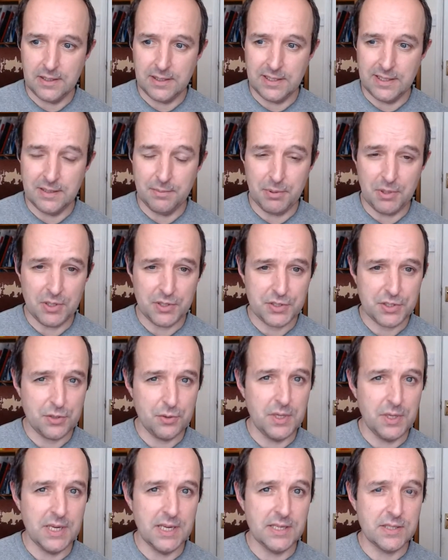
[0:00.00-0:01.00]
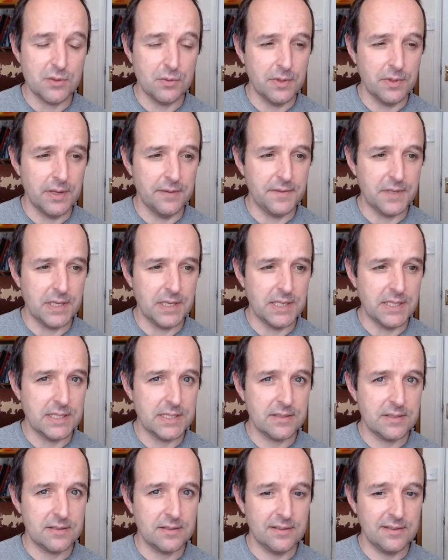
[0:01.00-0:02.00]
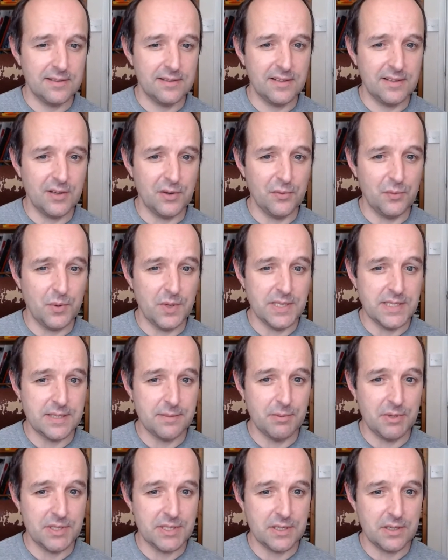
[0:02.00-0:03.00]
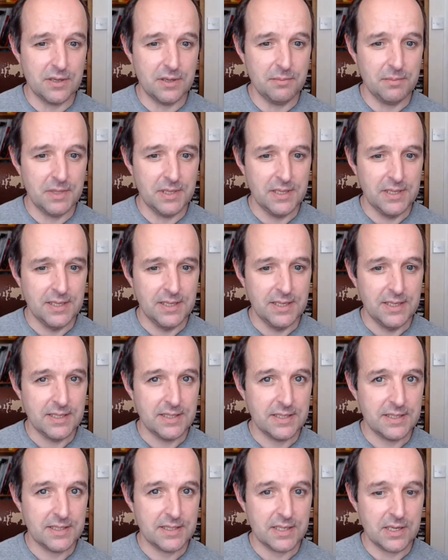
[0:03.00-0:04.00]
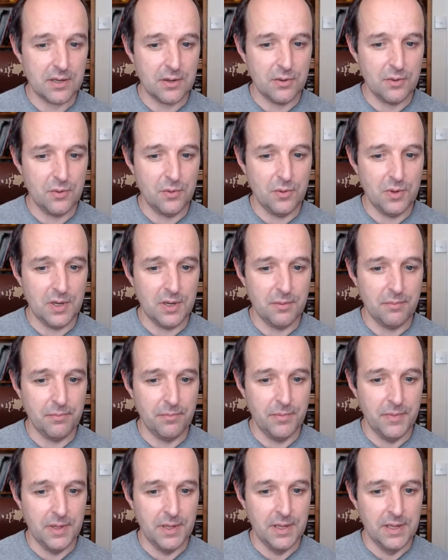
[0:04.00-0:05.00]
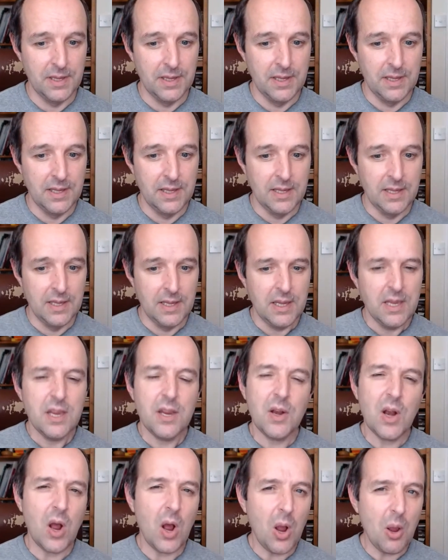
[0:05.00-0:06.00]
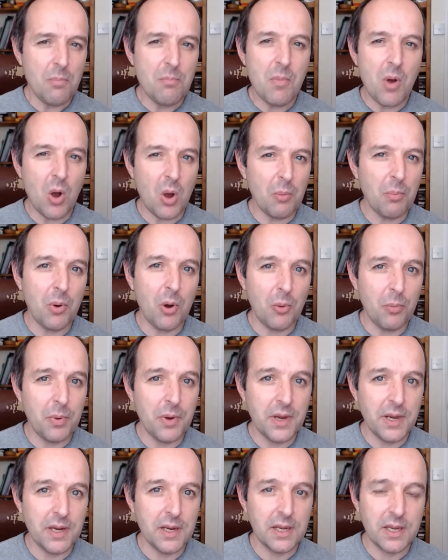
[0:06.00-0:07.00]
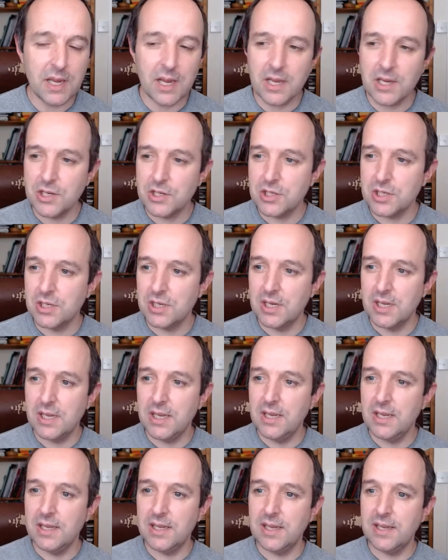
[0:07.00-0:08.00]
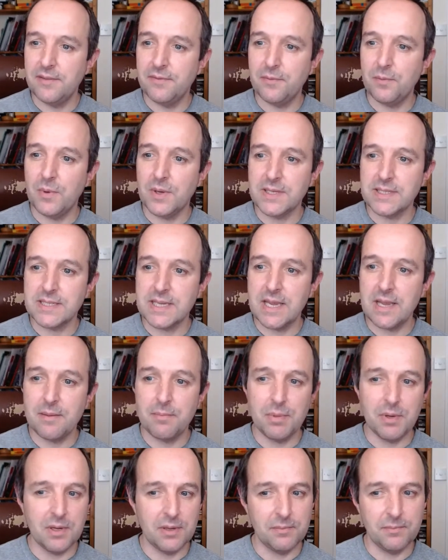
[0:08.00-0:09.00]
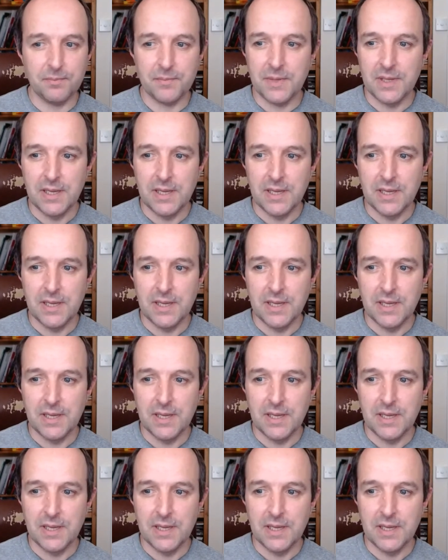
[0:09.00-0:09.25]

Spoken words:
in the past 2 years, all they've done is kind of wasted my time. So I might pop in occasionally if one's there, but